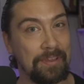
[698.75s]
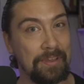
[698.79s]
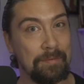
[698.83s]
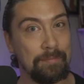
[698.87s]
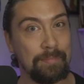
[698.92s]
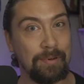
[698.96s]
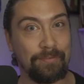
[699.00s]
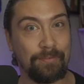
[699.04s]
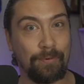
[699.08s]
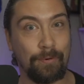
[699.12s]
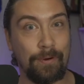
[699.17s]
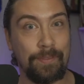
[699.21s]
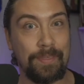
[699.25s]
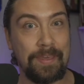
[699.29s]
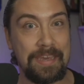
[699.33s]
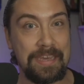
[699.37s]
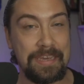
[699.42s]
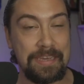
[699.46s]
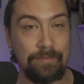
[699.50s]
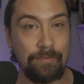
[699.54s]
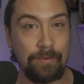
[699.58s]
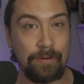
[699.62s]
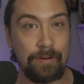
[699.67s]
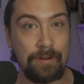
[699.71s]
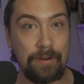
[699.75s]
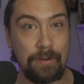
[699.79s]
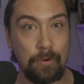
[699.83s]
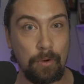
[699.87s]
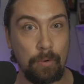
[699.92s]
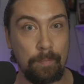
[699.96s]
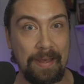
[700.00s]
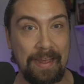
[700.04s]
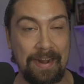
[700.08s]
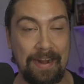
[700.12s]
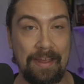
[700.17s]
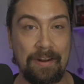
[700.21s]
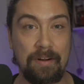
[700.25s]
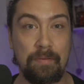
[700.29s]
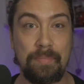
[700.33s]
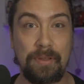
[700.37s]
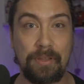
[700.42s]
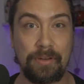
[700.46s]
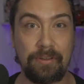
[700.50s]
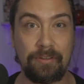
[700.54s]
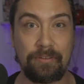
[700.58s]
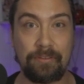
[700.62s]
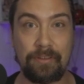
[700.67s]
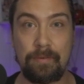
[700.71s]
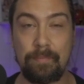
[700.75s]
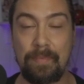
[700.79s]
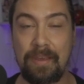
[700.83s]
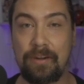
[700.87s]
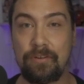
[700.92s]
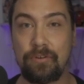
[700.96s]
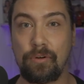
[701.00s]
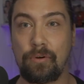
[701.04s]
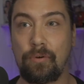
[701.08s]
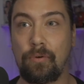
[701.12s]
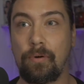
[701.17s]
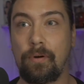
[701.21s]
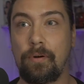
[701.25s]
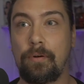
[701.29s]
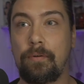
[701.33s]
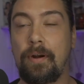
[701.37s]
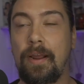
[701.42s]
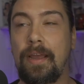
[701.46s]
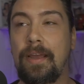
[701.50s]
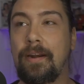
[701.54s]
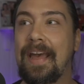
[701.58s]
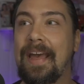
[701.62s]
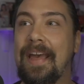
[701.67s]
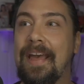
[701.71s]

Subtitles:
before they even knew about how to build a C major chord, right?